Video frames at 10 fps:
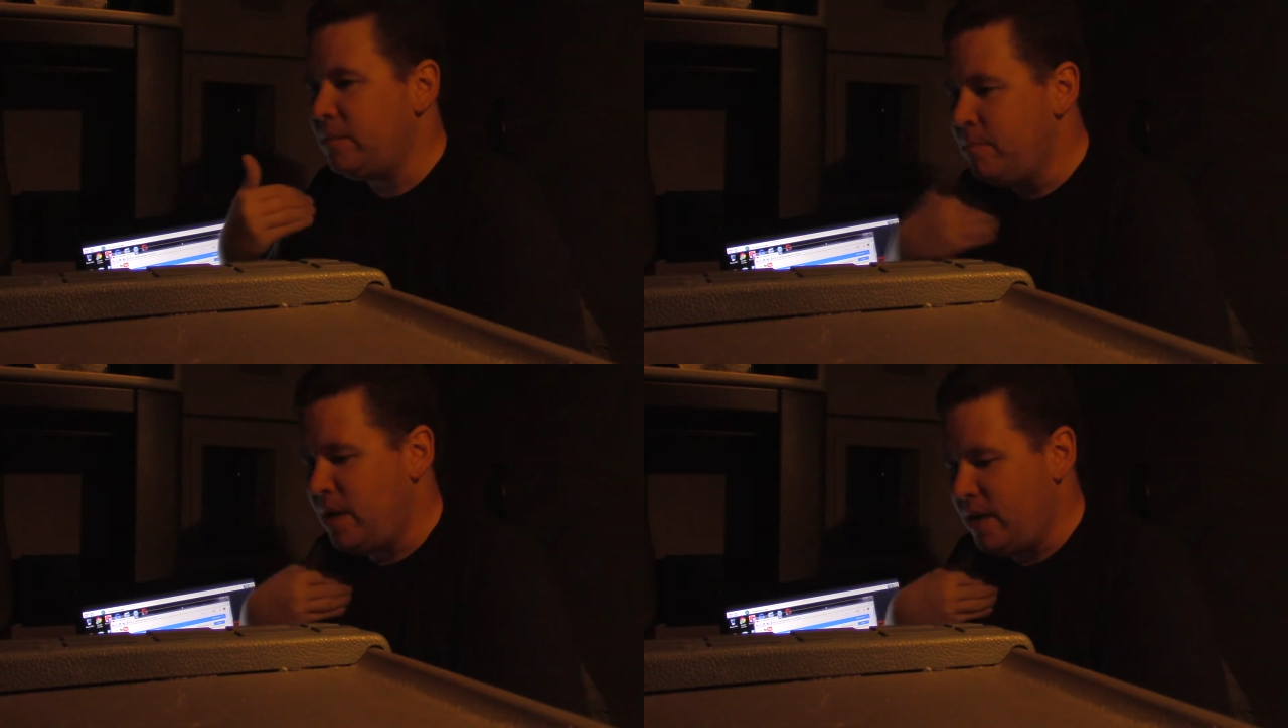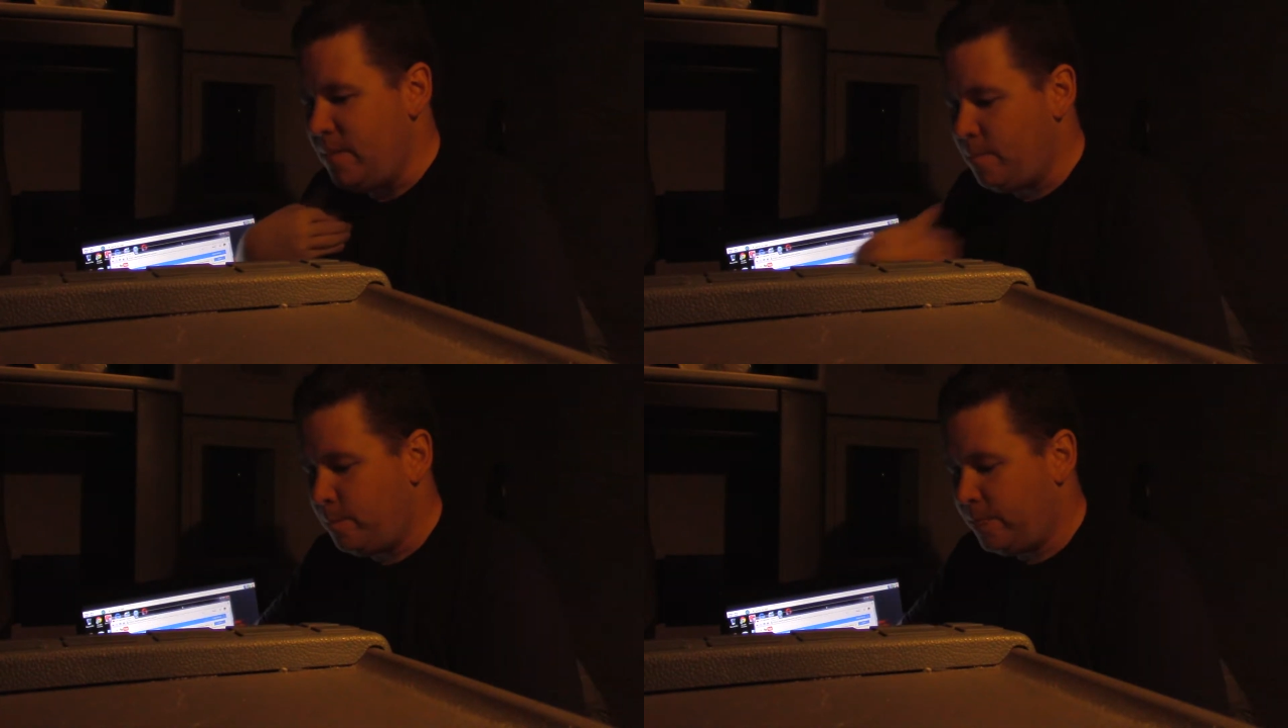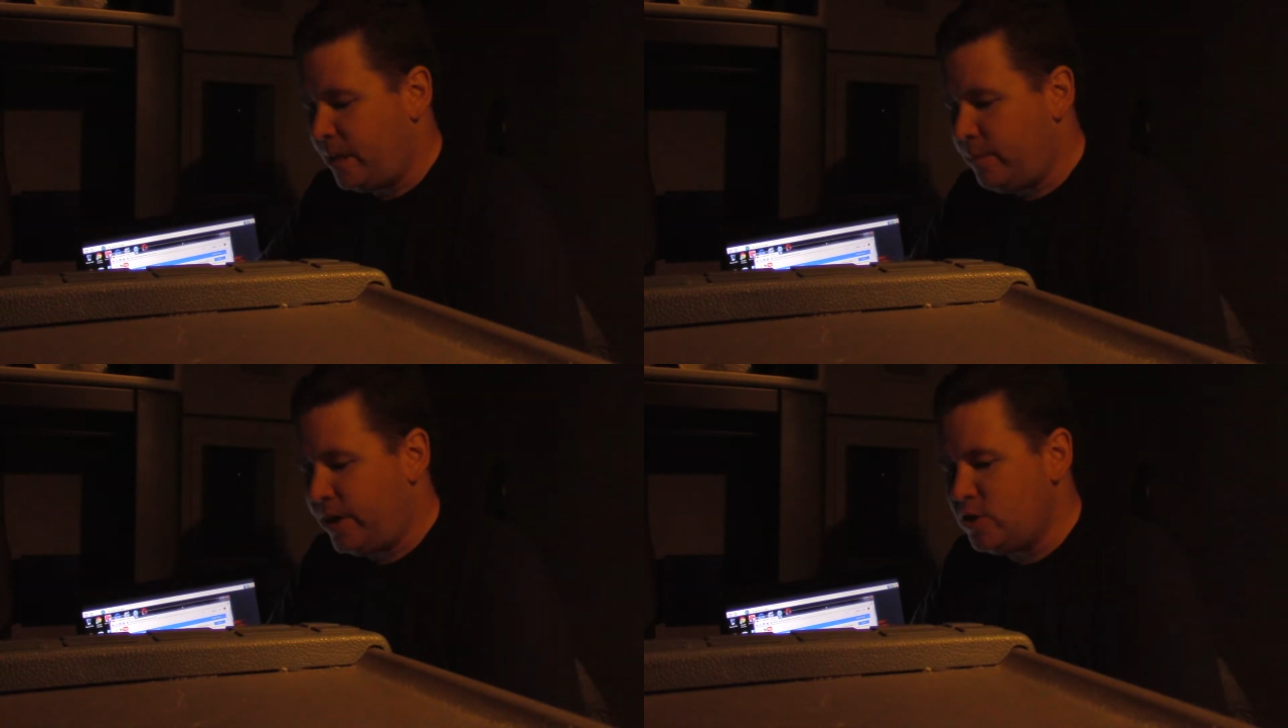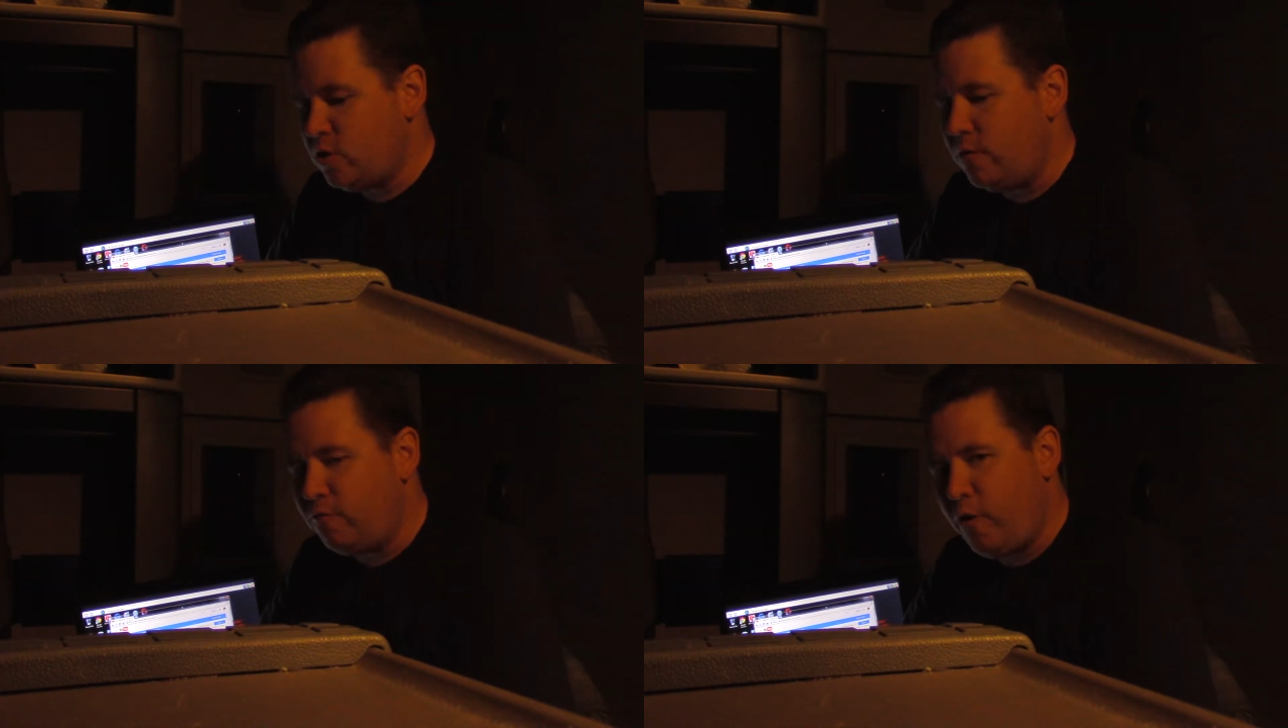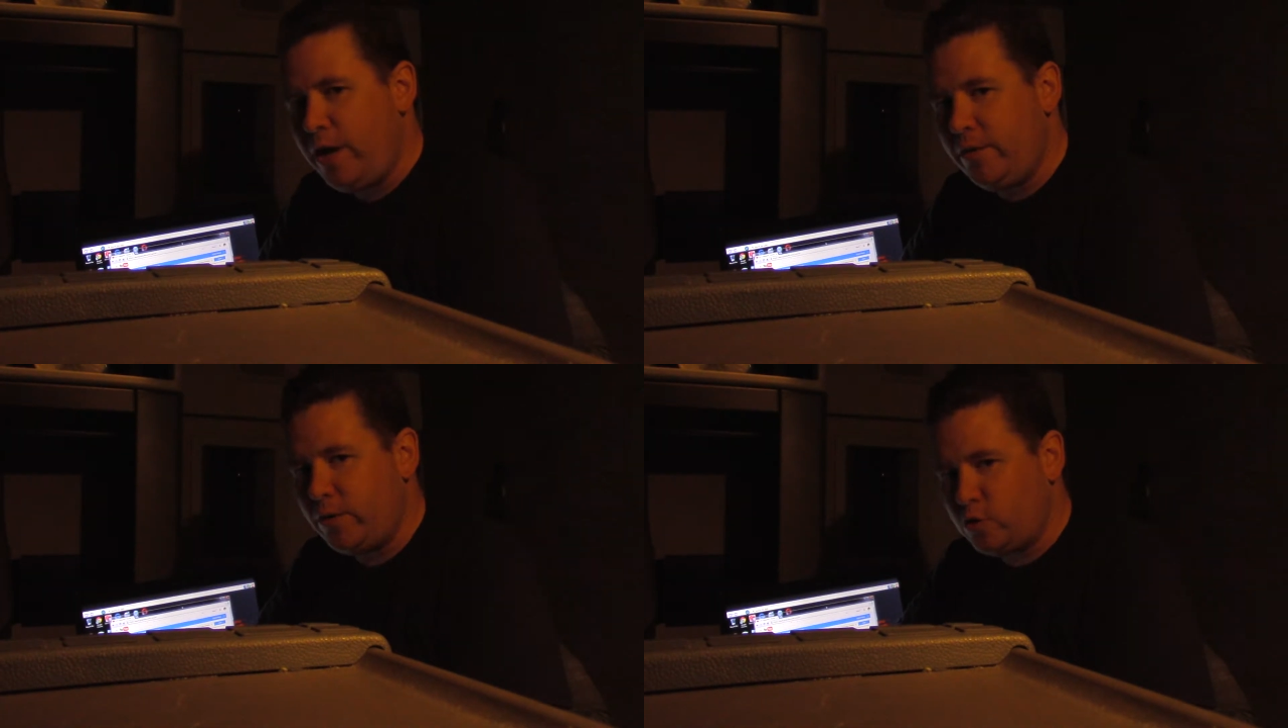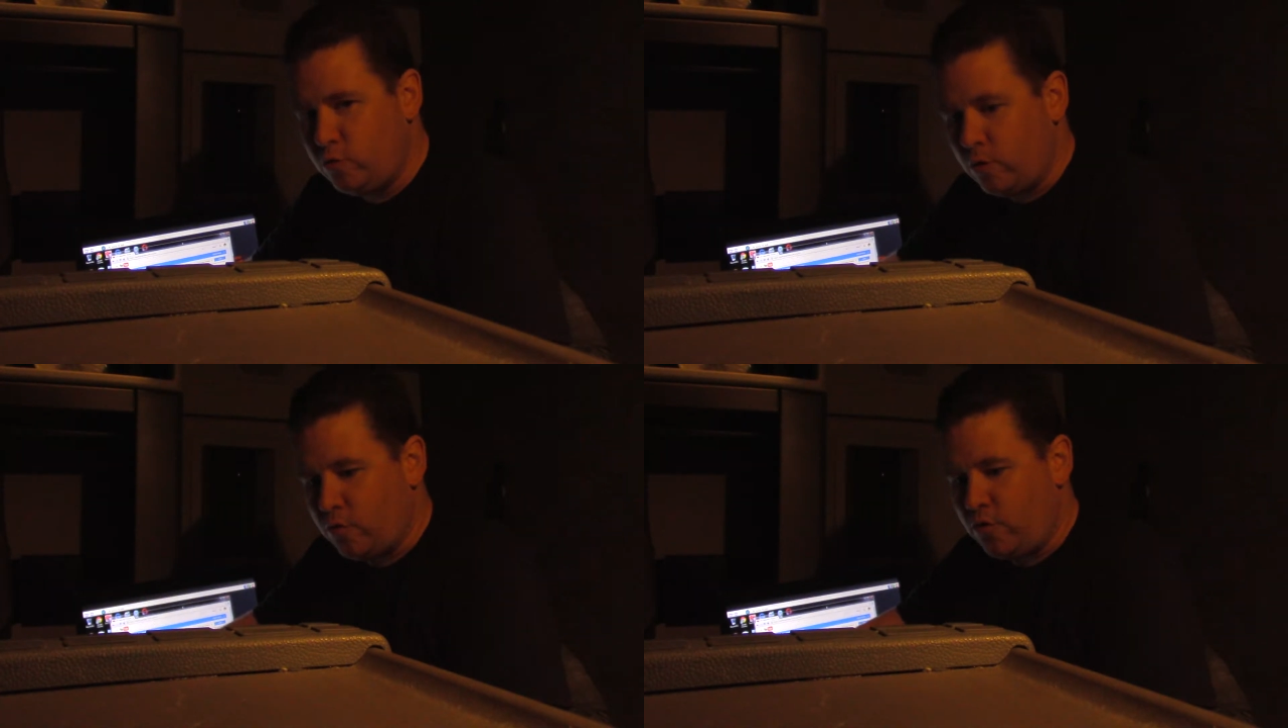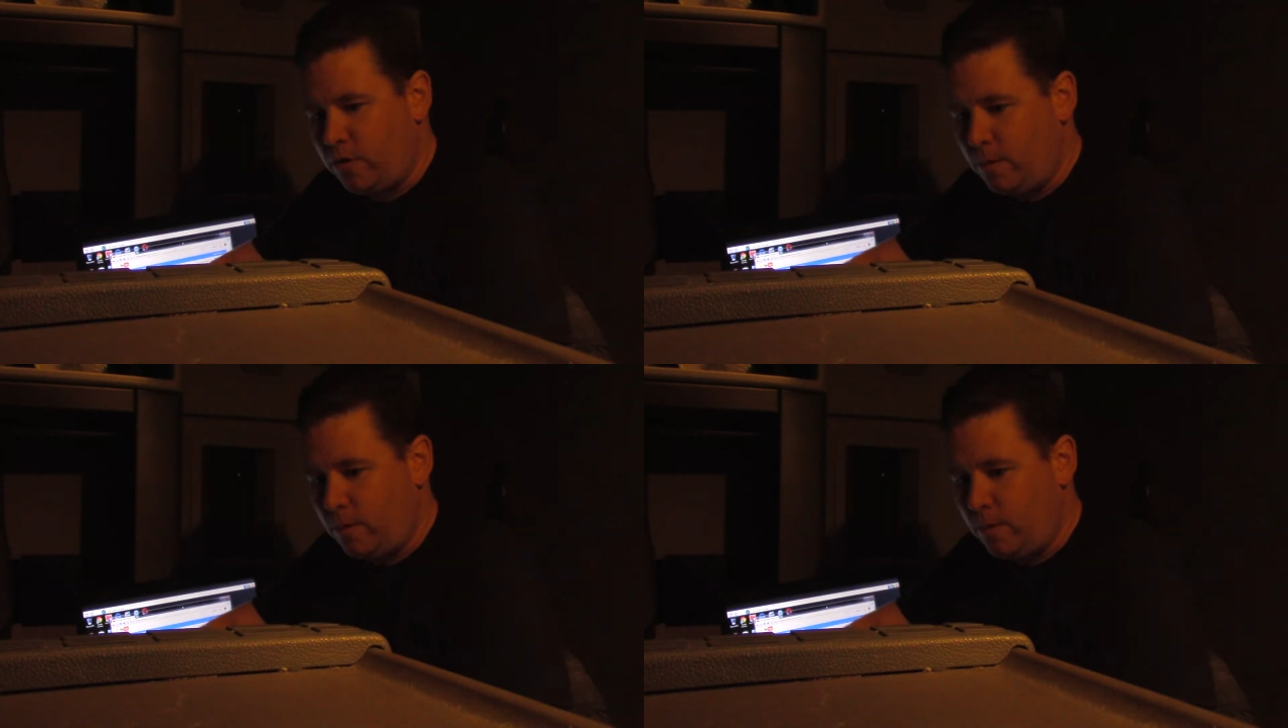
me because they're afraid of the truth.